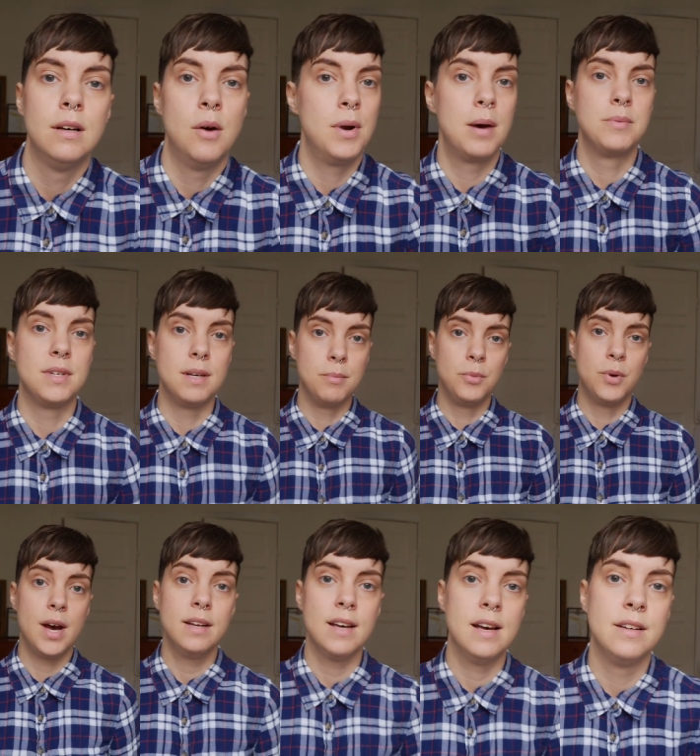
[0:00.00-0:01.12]
around him,
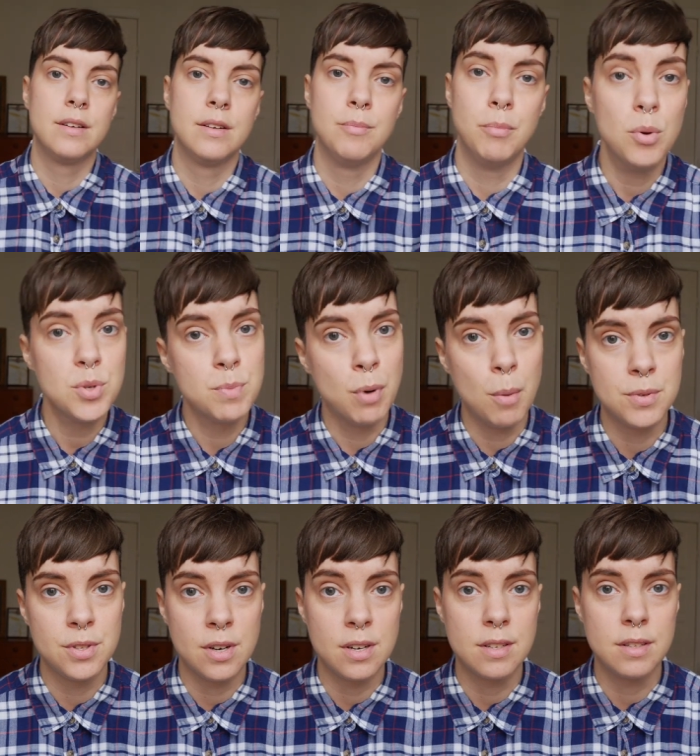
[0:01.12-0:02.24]
right? And most pop
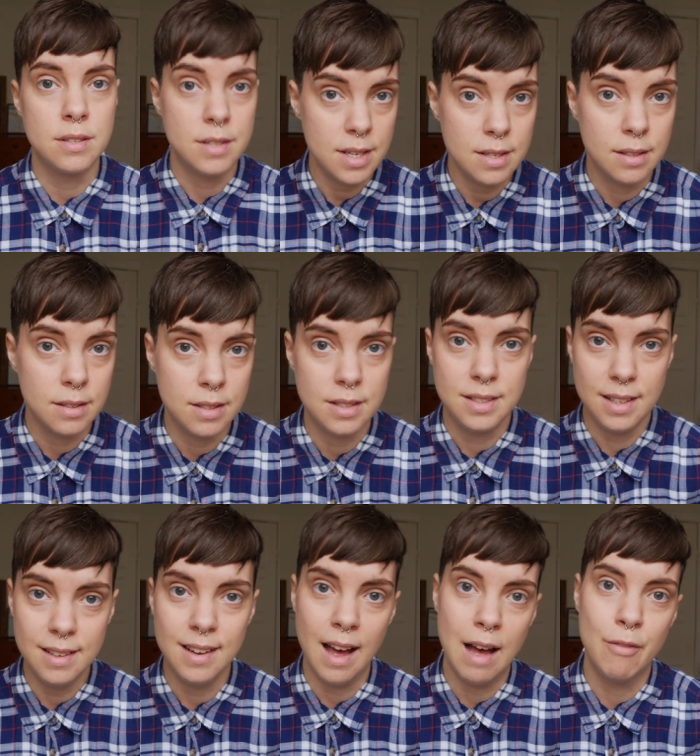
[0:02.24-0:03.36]
stars did. They
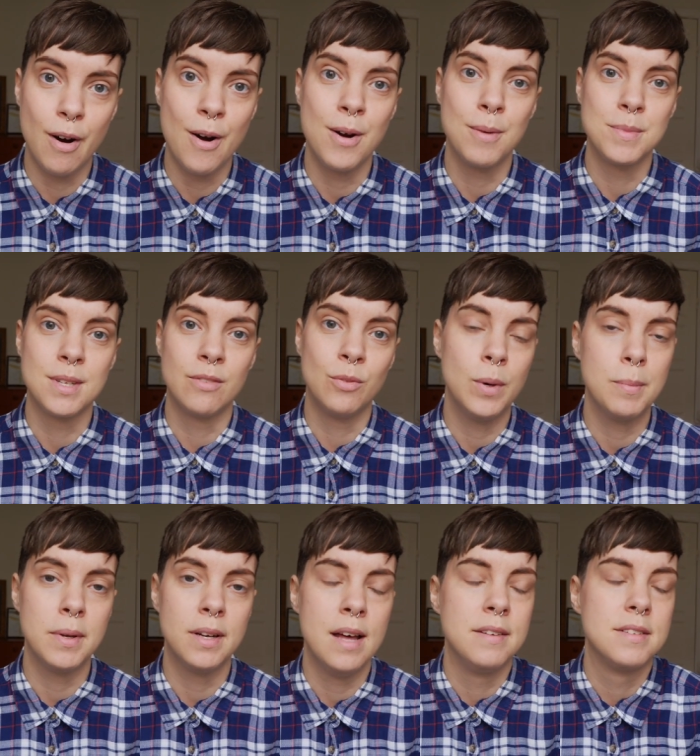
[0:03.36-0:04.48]
did have harms of
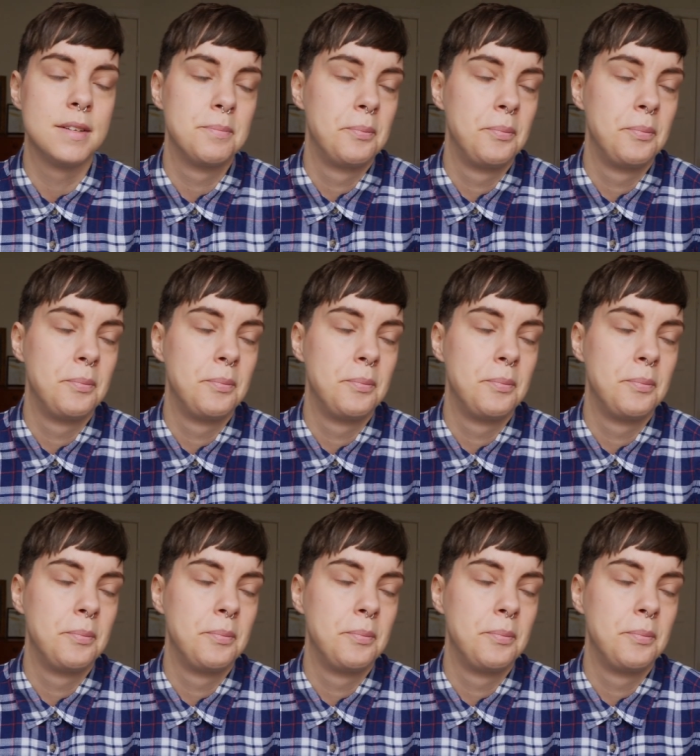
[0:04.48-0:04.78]
women, and